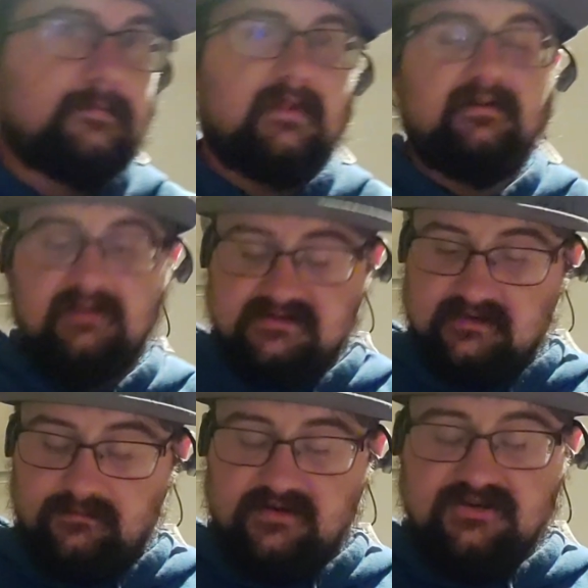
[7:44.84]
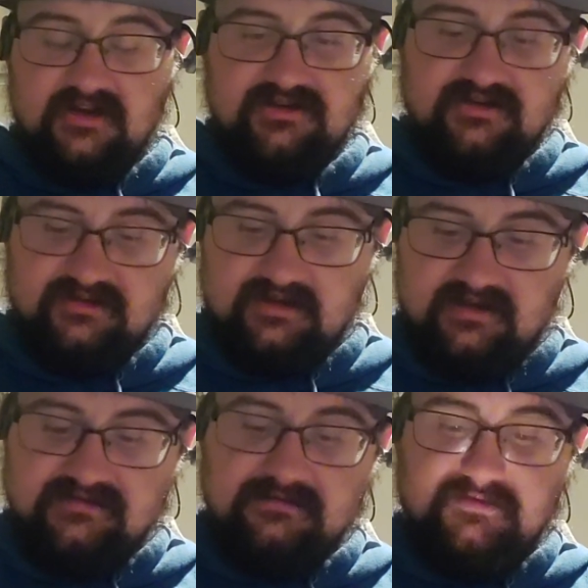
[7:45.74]
unless something changes,
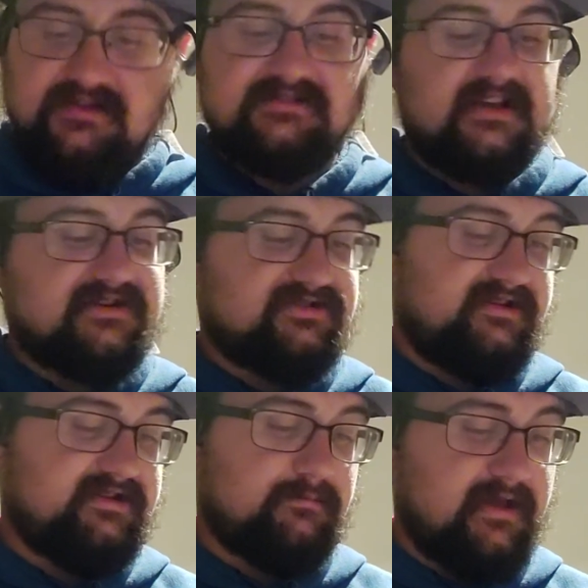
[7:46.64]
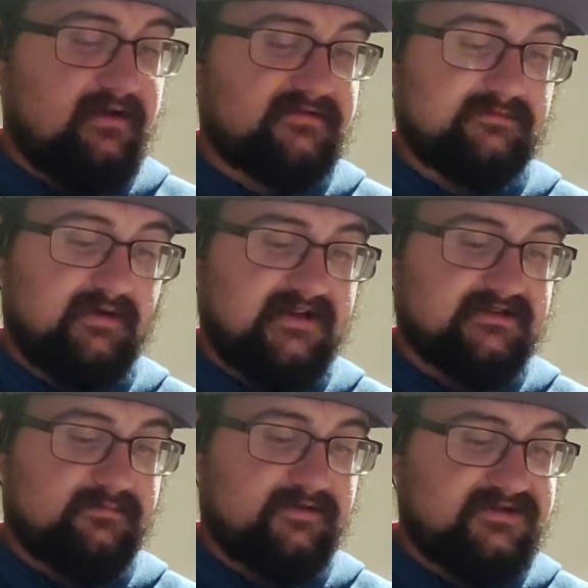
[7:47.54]
and something is actually in the mail to
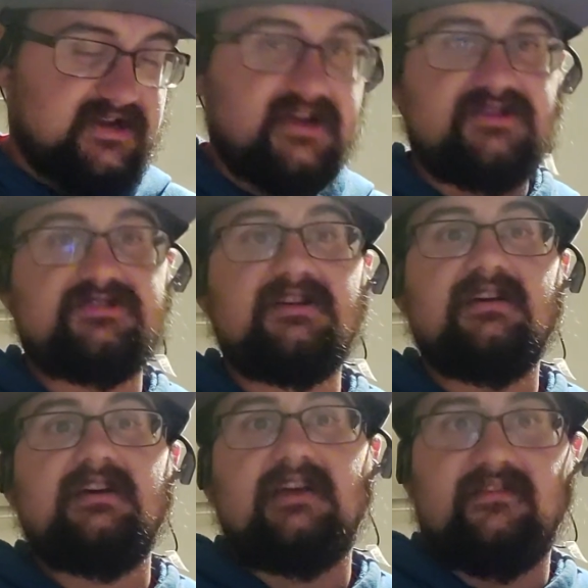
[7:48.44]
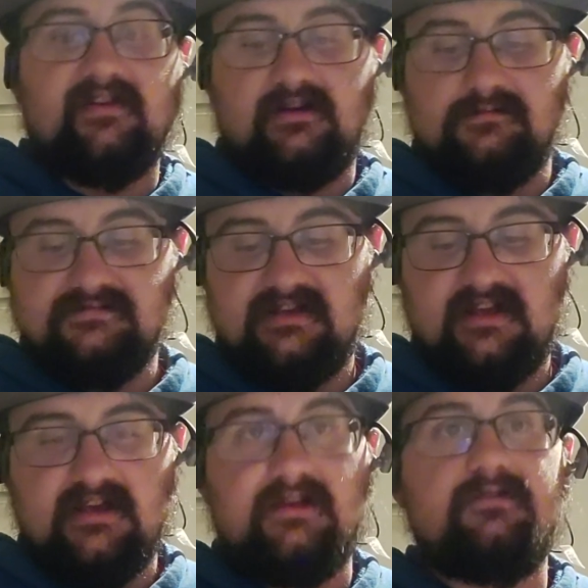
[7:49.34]
possibly change, if it comes
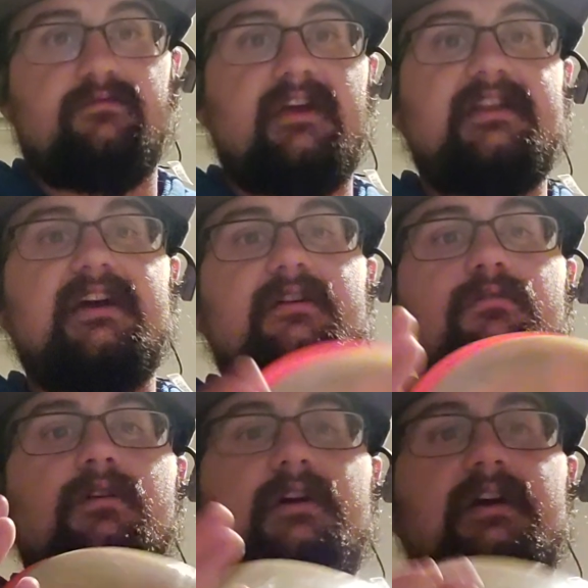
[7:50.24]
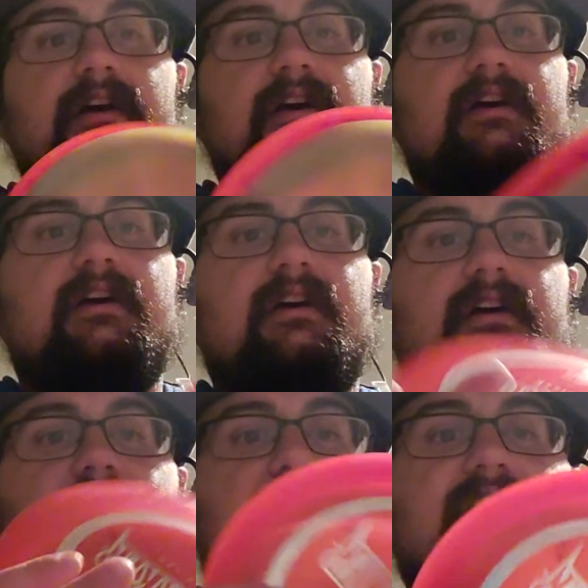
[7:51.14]
in right now,
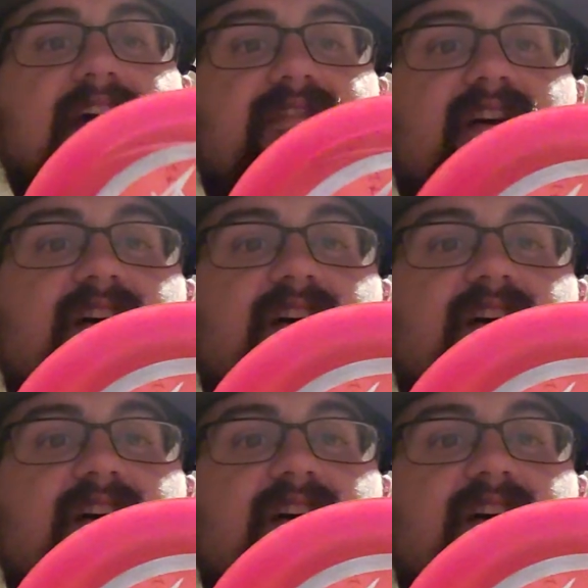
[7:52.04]
I have